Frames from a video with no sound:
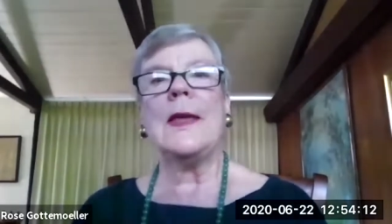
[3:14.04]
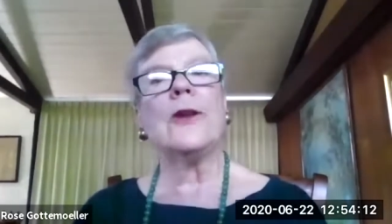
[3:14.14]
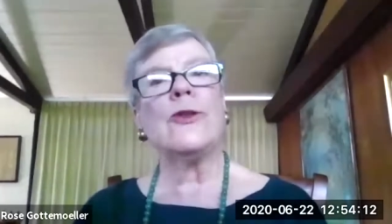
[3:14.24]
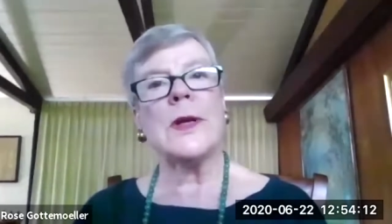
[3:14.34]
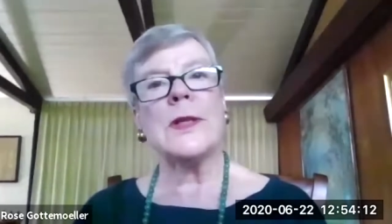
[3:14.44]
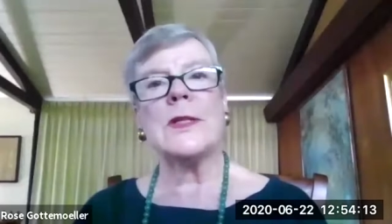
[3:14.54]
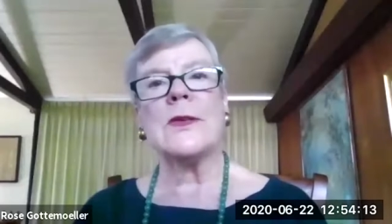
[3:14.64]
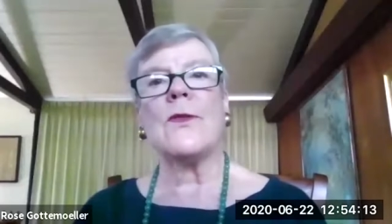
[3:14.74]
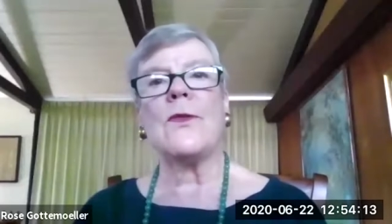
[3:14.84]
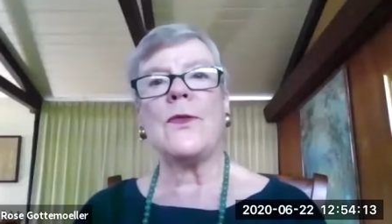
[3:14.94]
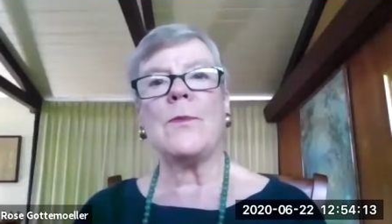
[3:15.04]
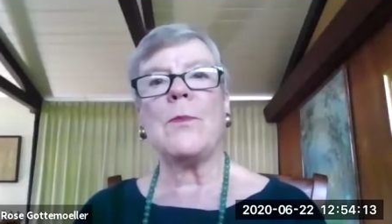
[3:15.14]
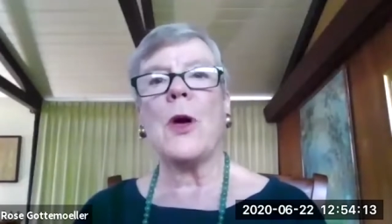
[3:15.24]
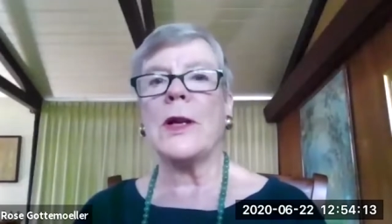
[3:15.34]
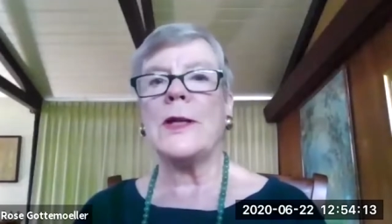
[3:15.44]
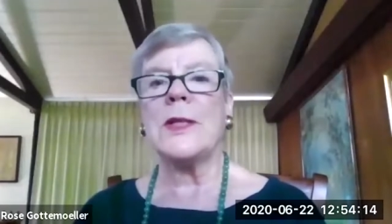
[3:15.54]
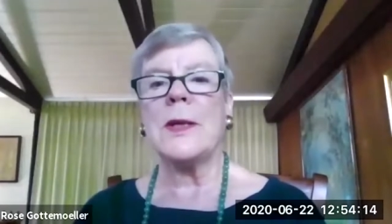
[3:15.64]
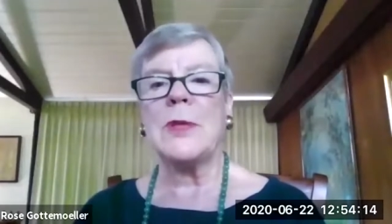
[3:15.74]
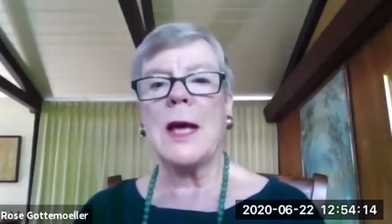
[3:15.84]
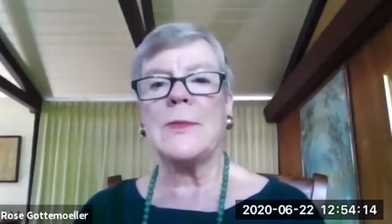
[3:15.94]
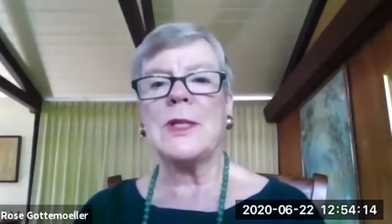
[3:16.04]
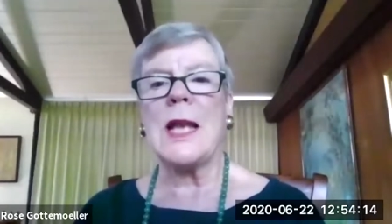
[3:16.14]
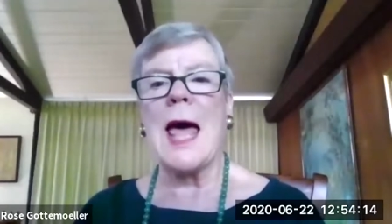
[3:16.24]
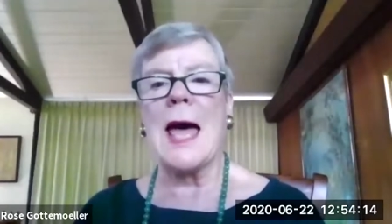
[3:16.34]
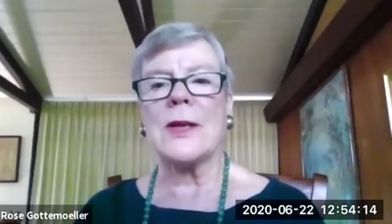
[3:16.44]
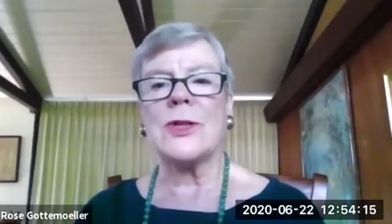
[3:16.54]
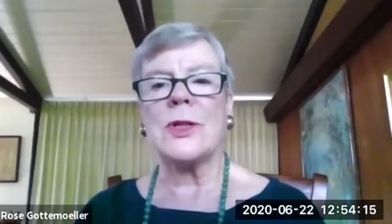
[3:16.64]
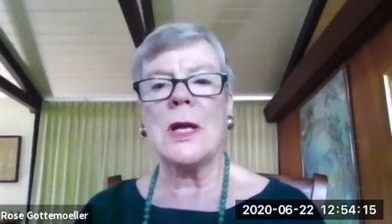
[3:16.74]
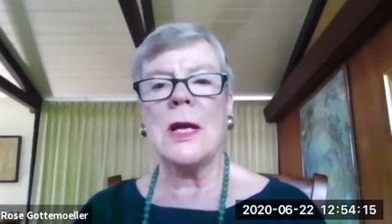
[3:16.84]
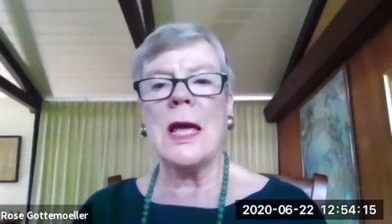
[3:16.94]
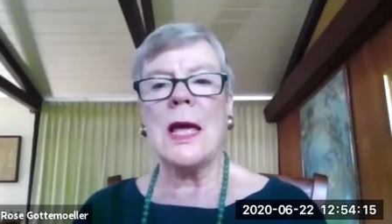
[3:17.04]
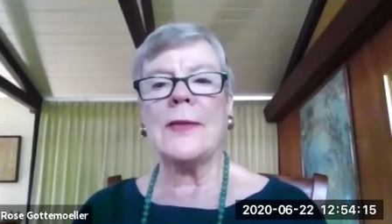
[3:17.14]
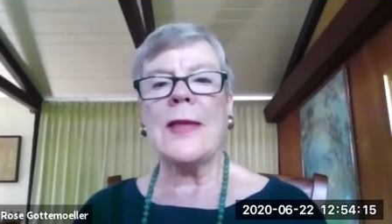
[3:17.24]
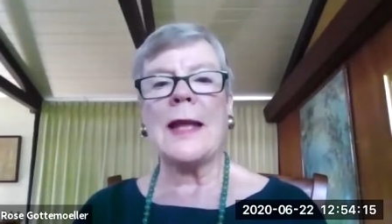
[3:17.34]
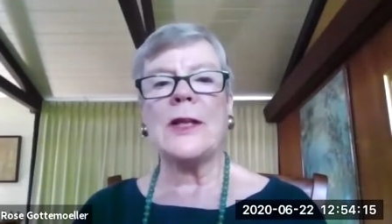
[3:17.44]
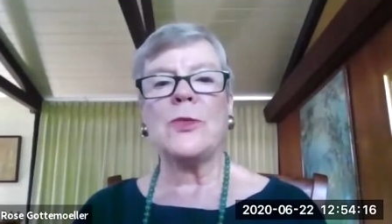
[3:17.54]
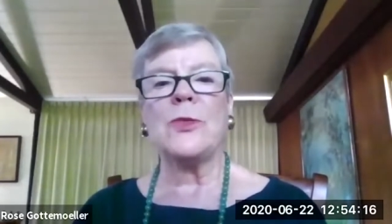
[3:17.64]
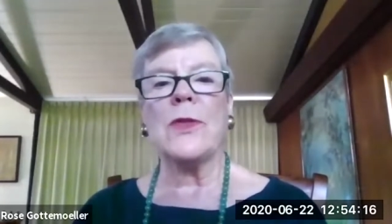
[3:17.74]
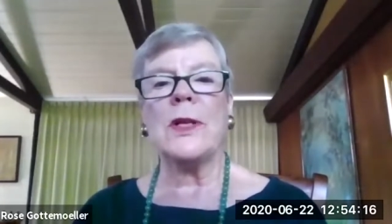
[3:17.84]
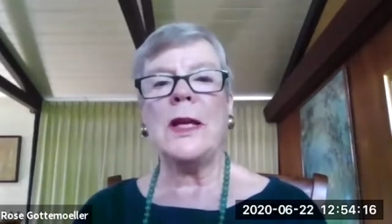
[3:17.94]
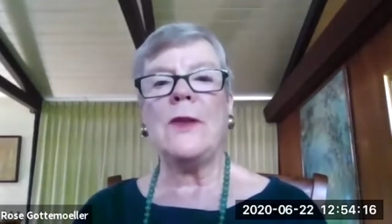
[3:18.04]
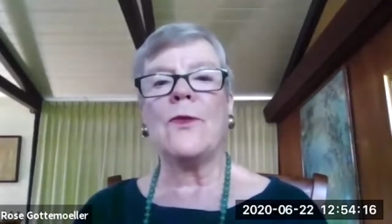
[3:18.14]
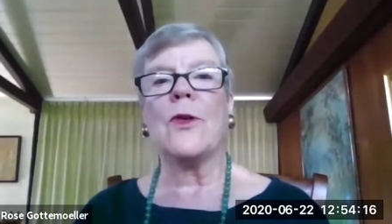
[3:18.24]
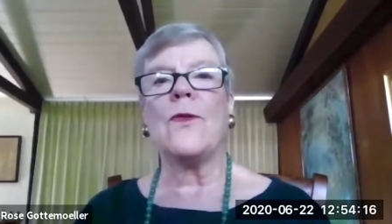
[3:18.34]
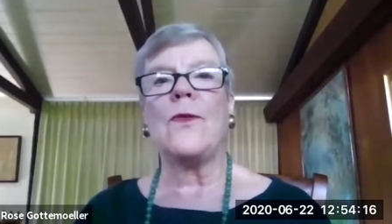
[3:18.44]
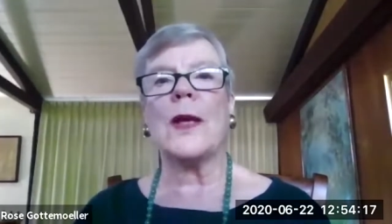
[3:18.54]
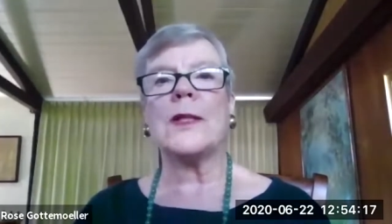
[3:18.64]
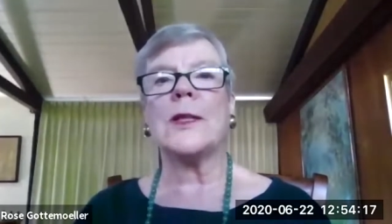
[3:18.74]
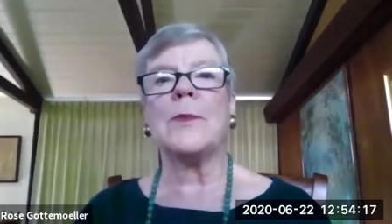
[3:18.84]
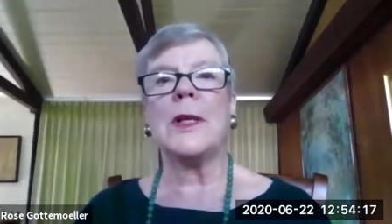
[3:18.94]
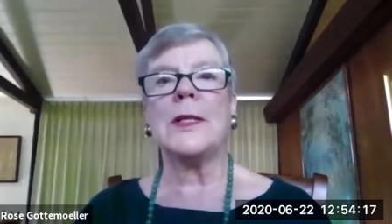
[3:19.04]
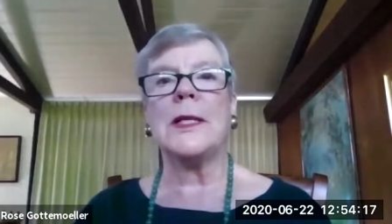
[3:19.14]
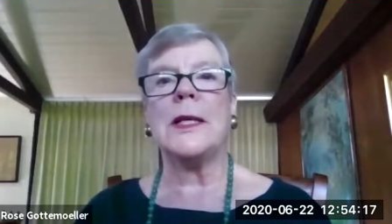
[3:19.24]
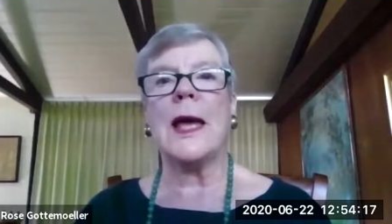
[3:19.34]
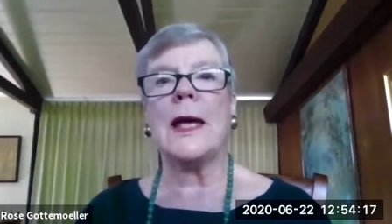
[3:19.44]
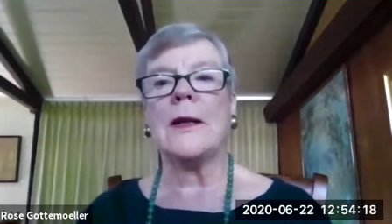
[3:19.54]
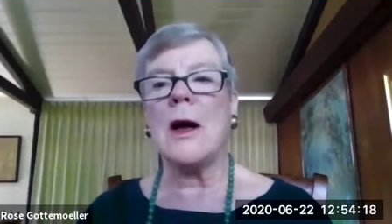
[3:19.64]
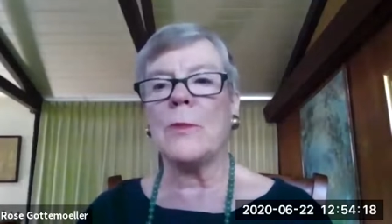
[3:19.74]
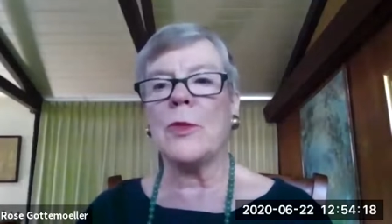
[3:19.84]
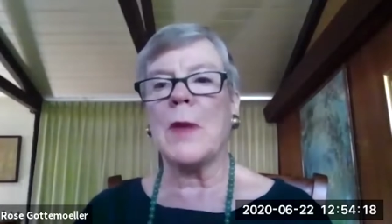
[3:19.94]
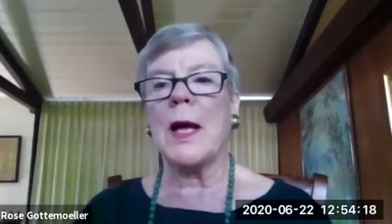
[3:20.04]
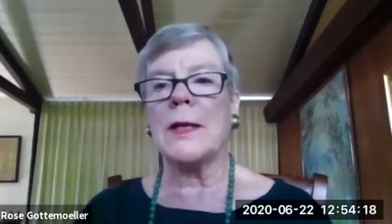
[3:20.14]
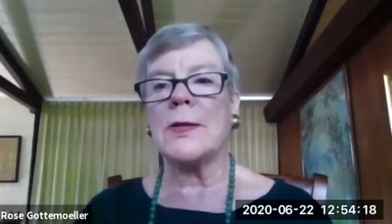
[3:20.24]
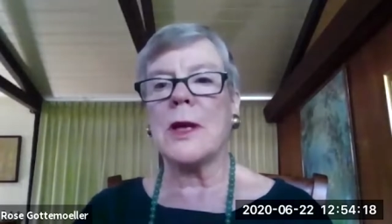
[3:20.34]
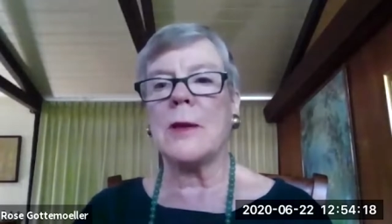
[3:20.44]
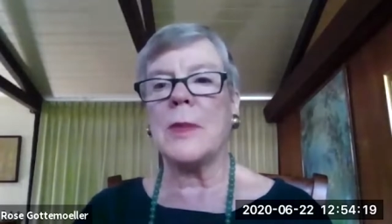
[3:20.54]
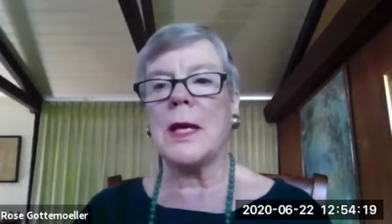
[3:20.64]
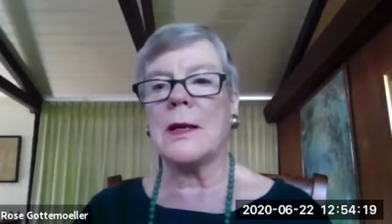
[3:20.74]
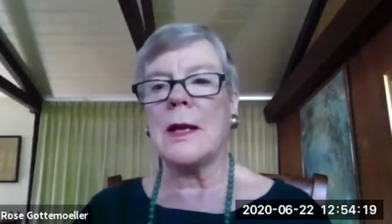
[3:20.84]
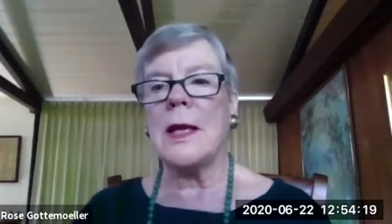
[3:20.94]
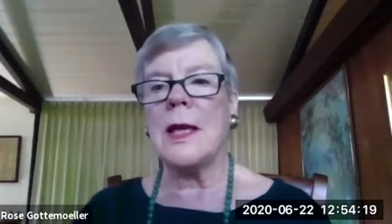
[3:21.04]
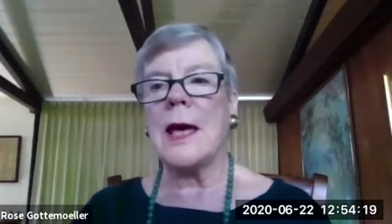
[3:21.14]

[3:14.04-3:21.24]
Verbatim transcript: the interests of parties sometimes clash, and that is where the need for flexibility and compromise come in.